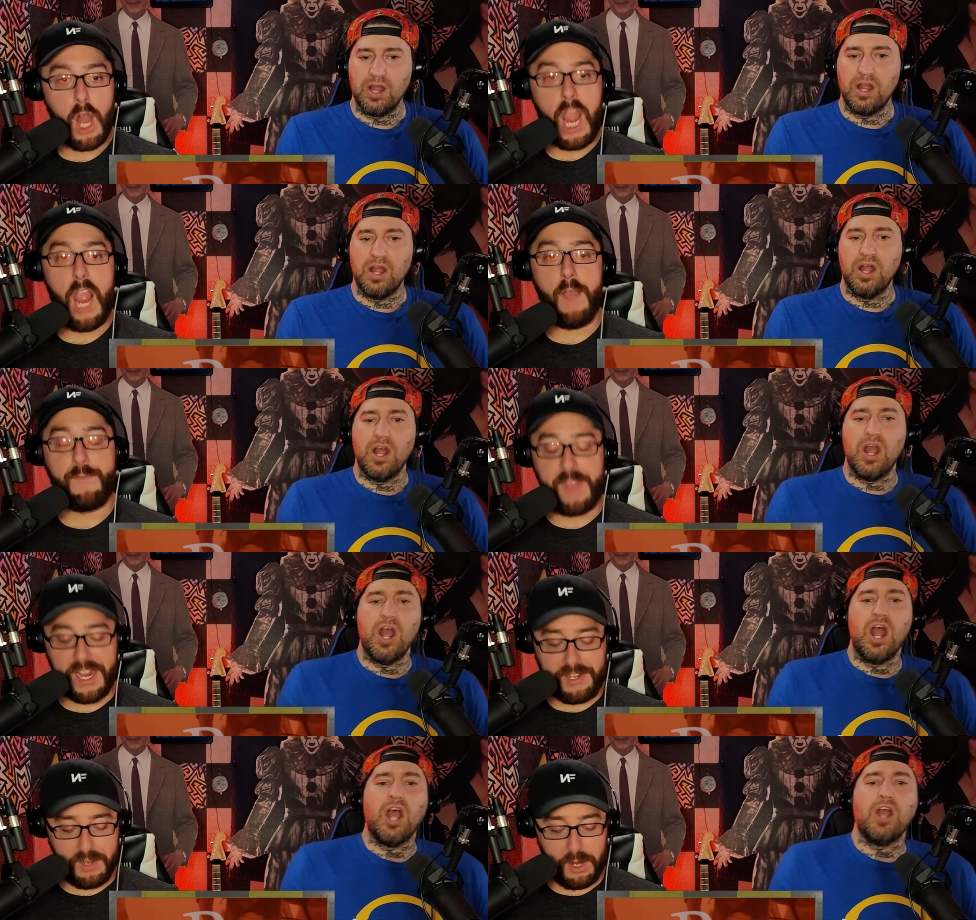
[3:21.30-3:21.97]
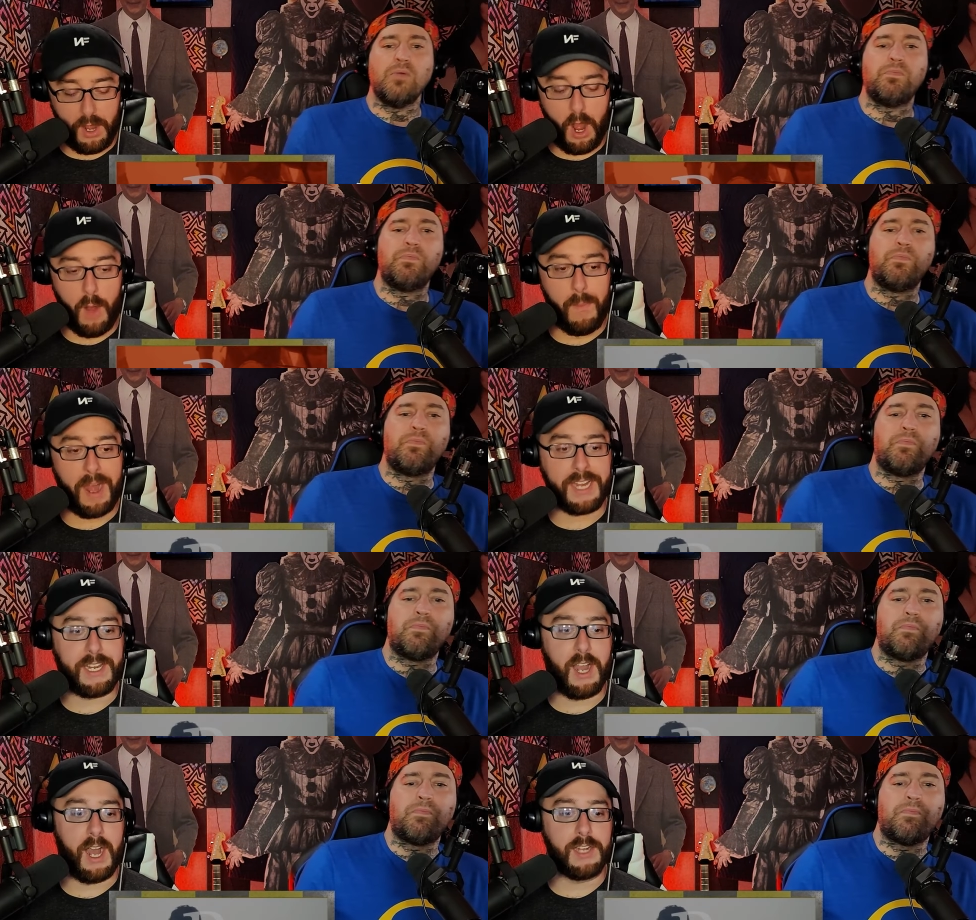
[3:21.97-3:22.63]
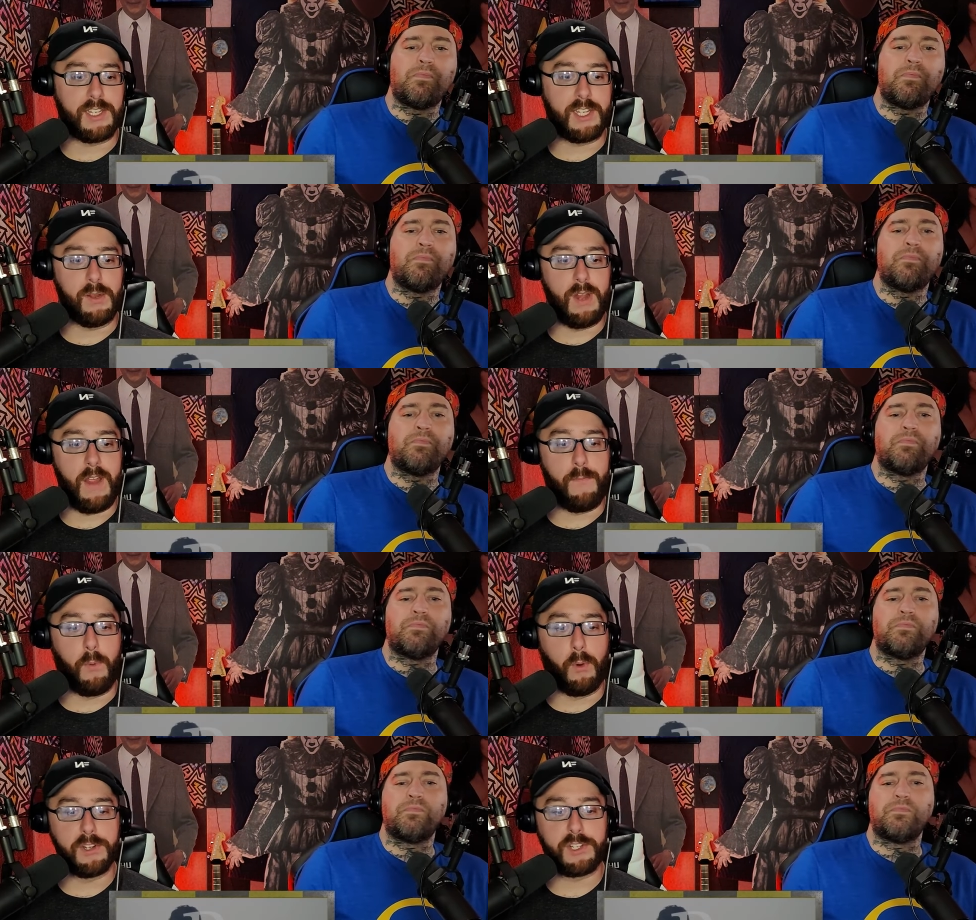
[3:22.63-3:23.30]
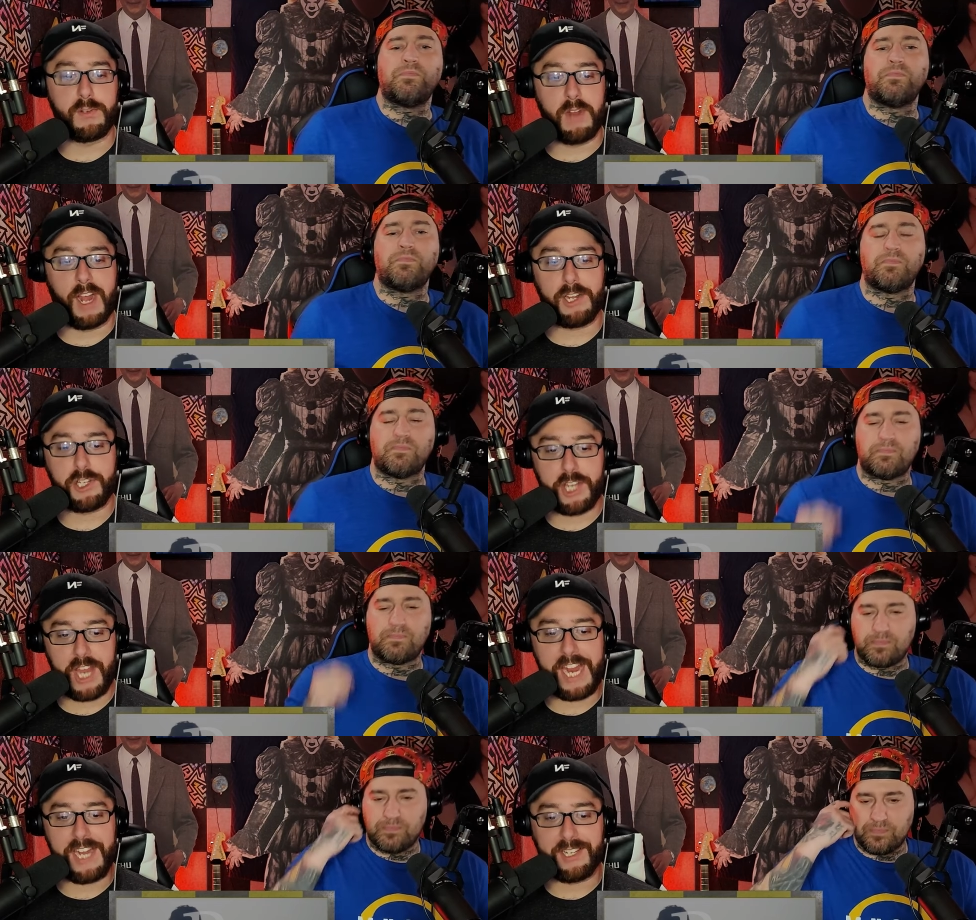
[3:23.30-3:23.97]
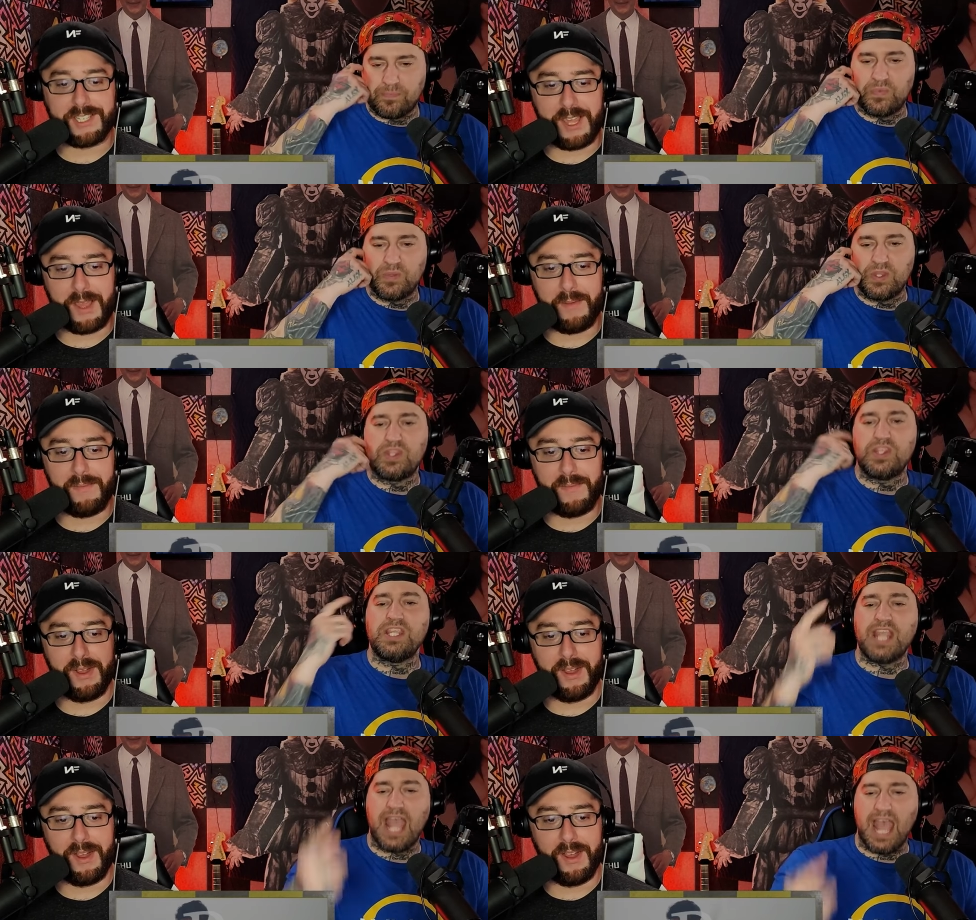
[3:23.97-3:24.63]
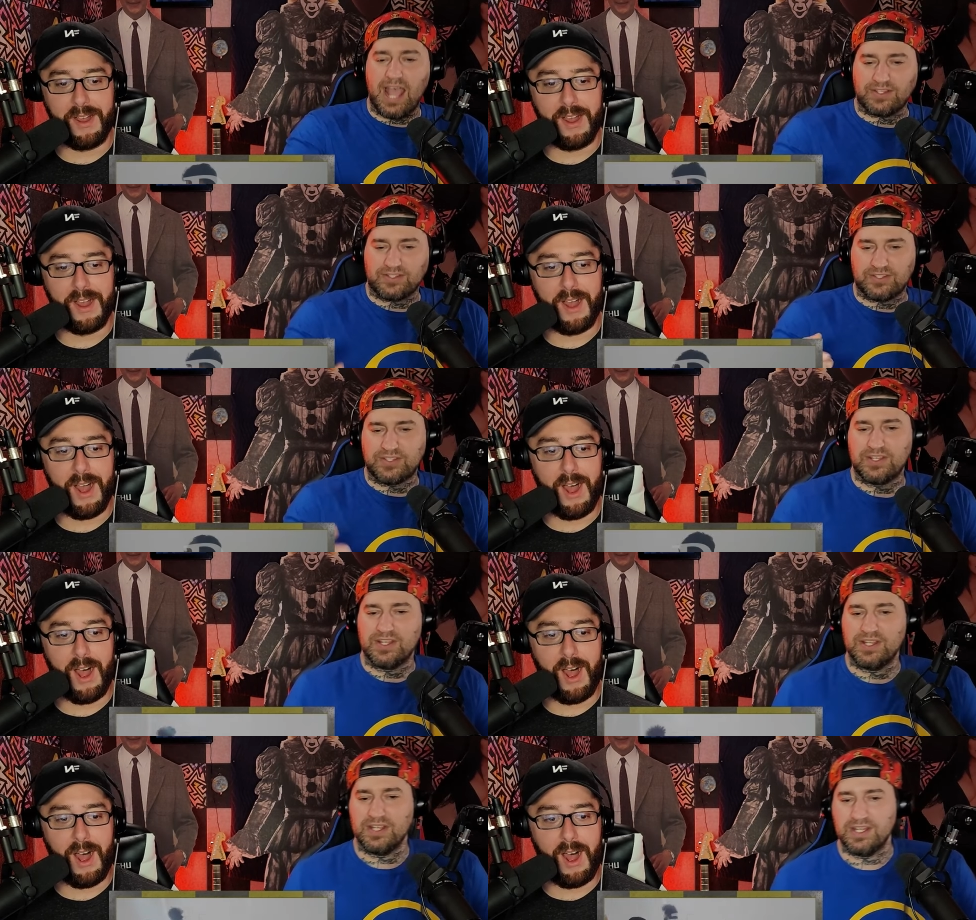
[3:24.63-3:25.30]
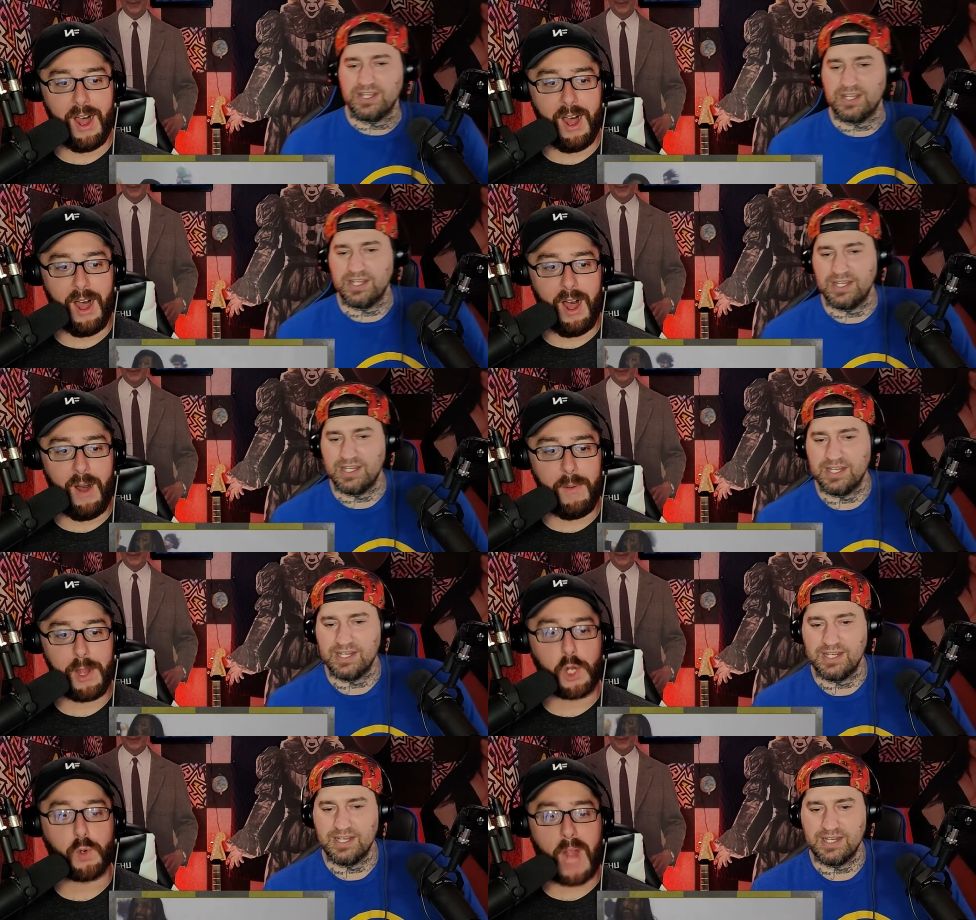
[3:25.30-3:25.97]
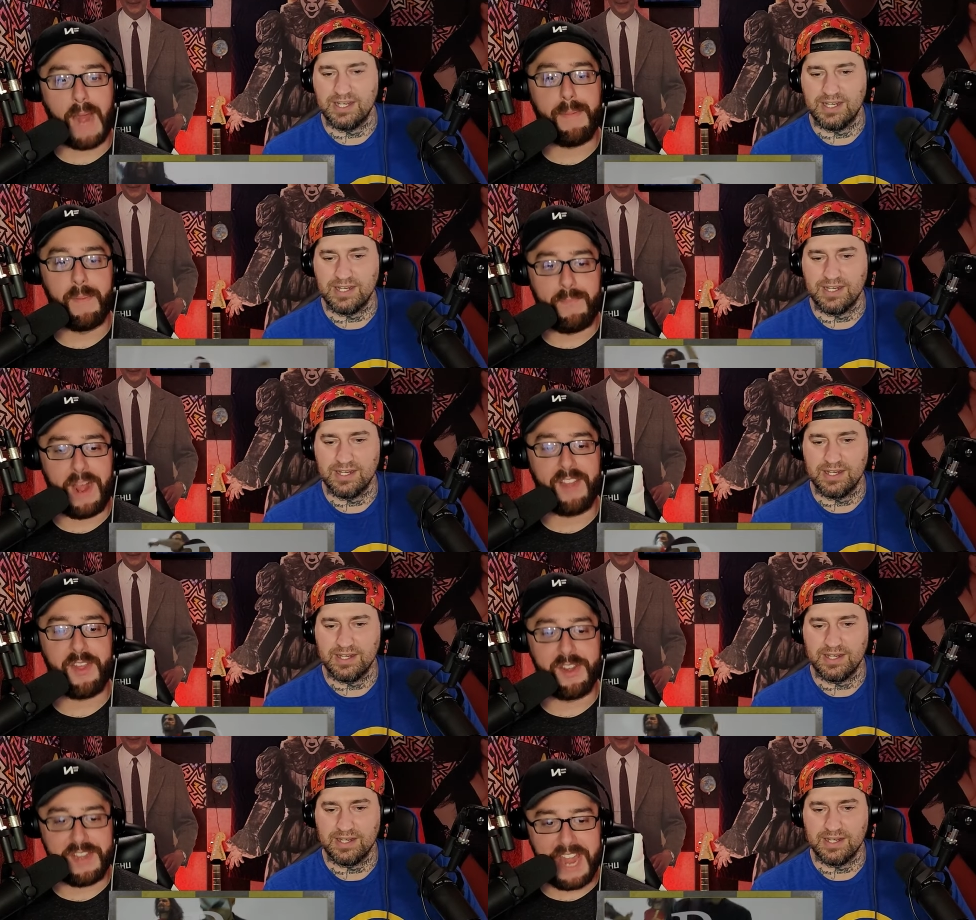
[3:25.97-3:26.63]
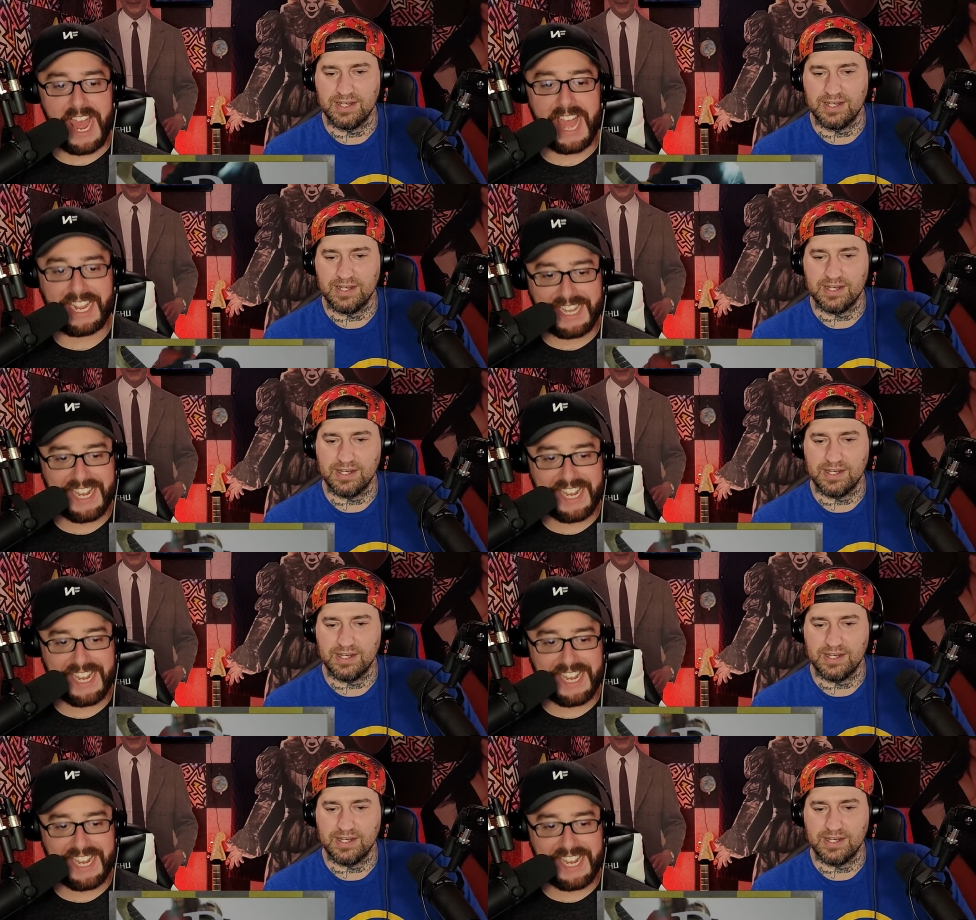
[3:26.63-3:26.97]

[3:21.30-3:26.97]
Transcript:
Speaker 1: If they do, oh my god, dude! If words do not change them, Oh, grab him by the neck